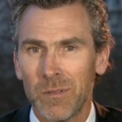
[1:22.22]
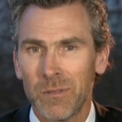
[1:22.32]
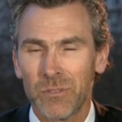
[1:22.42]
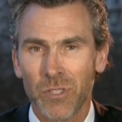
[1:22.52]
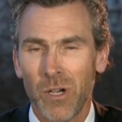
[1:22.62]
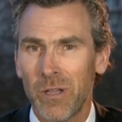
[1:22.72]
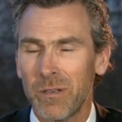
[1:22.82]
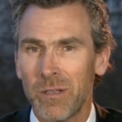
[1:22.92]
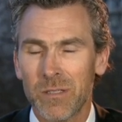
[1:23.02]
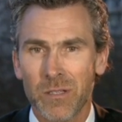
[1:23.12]

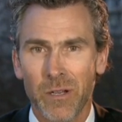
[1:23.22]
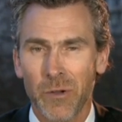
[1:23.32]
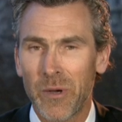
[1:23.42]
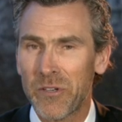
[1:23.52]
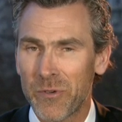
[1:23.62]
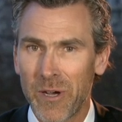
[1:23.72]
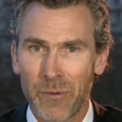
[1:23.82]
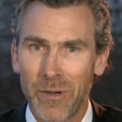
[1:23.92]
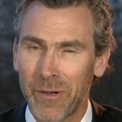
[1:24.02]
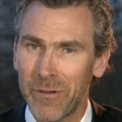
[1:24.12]
John has got a great track
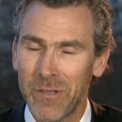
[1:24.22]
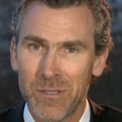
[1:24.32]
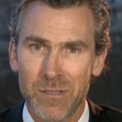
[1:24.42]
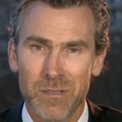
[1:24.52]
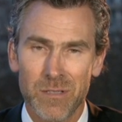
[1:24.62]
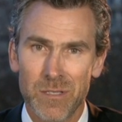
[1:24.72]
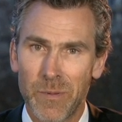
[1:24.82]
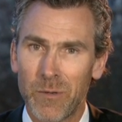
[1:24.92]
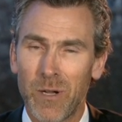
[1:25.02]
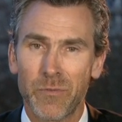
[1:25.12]
record. He's
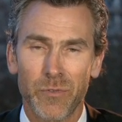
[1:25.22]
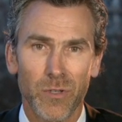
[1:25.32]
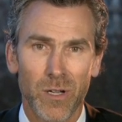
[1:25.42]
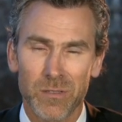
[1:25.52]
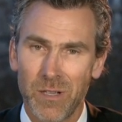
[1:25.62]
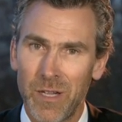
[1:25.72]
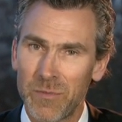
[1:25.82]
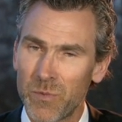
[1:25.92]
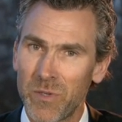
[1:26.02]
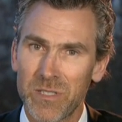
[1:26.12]
been around for a long time.
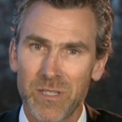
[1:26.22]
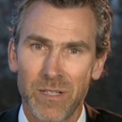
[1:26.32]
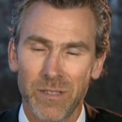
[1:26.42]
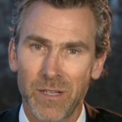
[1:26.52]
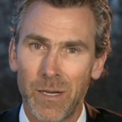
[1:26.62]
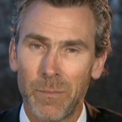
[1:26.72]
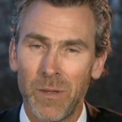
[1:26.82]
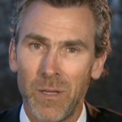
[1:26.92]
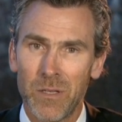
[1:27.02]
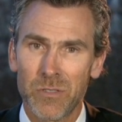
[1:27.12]
He's won a Stanley Cup,
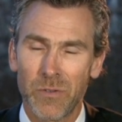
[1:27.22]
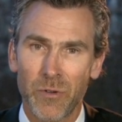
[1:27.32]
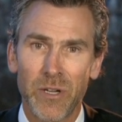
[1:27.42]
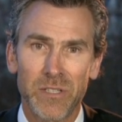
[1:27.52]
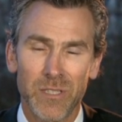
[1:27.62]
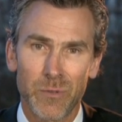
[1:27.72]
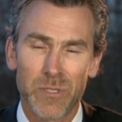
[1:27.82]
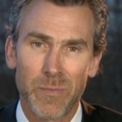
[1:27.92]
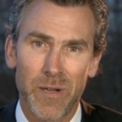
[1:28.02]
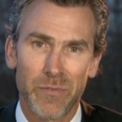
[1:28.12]
so I have a great deal of
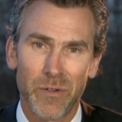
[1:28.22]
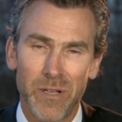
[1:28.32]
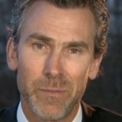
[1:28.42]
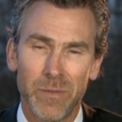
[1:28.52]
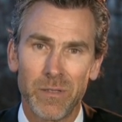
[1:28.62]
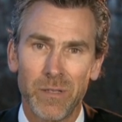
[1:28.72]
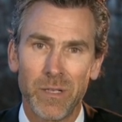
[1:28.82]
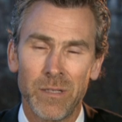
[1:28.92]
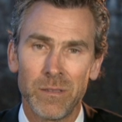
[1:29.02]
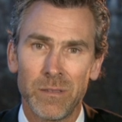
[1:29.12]
respect for him
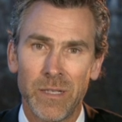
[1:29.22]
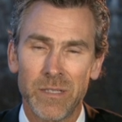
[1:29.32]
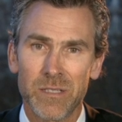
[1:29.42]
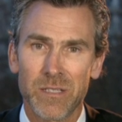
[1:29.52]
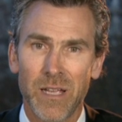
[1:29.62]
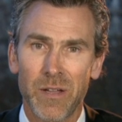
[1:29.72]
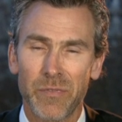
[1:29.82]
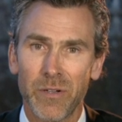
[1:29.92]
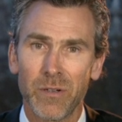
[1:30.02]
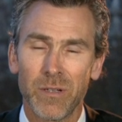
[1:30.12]
and his
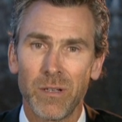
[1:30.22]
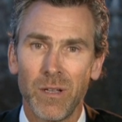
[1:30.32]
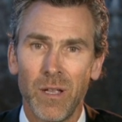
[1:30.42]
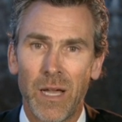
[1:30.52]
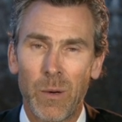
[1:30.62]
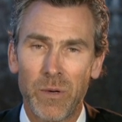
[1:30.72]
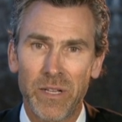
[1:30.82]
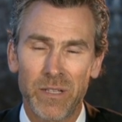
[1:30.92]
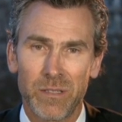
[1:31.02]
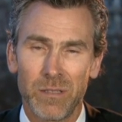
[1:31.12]
staff here. And I want to
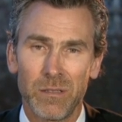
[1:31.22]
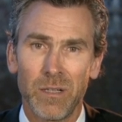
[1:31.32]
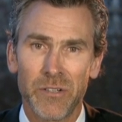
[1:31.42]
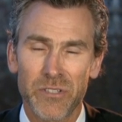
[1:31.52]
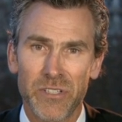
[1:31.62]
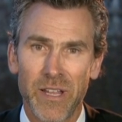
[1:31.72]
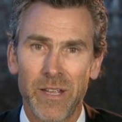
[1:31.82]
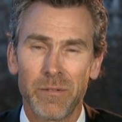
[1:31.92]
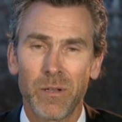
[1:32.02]
get to understand